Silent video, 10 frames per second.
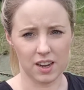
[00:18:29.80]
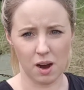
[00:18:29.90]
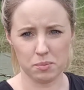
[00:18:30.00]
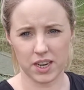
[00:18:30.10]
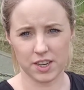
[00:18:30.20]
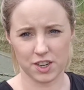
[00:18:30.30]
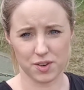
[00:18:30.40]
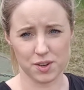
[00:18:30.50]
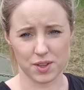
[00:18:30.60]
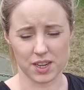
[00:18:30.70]
Combination
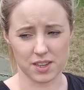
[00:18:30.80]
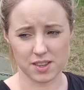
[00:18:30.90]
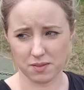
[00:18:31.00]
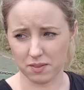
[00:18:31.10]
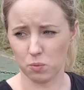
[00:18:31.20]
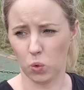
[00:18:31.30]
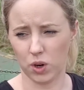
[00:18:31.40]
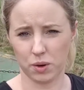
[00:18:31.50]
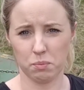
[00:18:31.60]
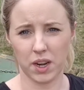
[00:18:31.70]
of 2 things.
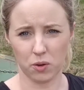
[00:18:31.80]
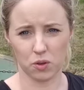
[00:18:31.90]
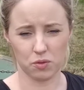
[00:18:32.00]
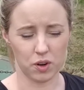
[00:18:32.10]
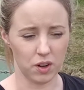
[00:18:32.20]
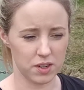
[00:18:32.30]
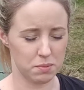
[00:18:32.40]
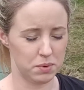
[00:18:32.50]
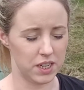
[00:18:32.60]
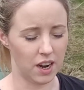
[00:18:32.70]
One, my own
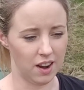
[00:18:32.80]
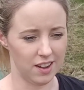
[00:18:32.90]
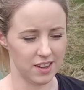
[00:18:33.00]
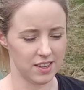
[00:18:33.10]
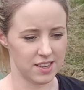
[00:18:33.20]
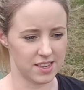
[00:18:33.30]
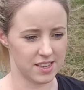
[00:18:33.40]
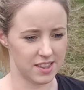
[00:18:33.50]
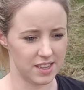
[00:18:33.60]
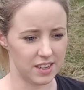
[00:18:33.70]
fault,
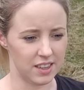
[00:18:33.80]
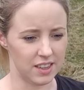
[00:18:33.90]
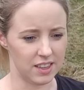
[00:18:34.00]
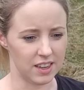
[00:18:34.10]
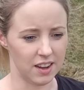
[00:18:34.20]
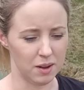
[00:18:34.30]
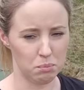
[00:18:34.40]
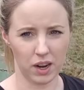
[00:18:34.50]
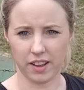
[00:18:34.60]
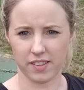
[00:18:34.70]
because the
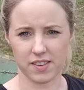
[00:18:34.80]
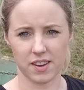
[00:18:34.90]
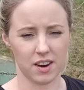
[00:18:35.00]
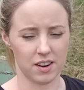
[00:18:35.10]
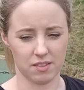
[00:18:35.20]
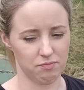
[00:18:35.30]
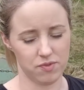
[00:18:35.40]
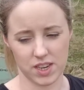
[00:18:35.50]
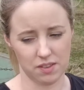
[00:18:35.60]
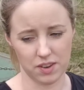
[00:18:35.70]
blades are
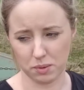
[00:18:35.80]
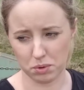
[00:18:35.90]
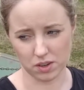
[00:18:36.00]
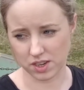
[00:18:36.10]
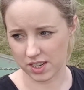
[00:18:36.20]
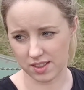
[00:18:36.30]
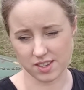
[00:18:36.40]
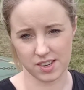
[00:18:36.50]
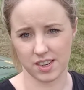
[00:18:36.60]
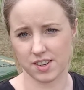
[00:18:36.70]
definitely blunt at
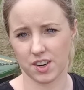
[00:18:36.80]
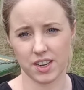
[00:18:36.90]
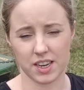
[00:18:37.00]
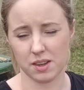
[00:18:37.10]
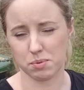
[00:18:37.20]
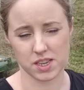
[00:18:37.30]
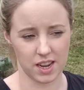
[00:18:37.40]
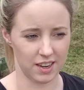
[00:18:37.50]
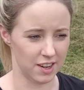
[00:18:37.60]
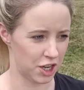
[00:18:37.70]
this stage. I keep
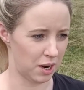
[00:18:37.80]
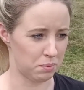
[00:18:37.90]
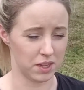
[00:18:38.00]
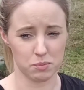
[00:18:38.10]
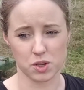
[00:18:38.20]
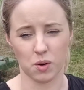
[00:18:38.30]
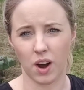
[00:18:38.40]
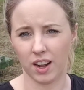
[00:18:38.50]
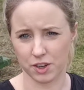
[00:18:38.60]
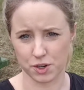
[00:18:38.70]
saying I'll sharpen them, so
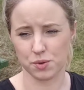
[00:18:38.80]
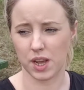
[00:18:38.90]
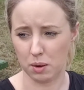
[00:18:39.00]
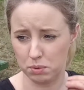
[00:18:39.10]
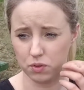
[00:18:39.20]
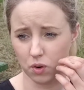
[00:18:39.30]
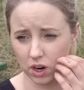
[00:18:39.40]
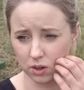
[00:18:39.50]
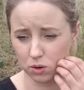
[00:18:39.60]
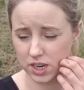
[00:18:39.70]
I'll do that
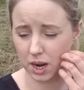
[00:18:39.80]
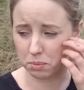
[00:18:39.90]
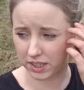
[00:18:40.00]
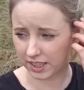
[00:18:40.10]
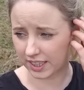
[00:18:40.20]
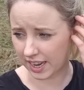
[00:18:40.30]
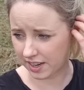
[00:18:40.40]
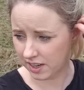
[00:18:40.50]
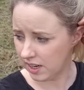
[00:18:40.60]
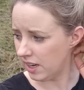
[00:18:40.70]
before I go topping
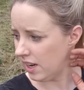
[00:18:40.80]
again.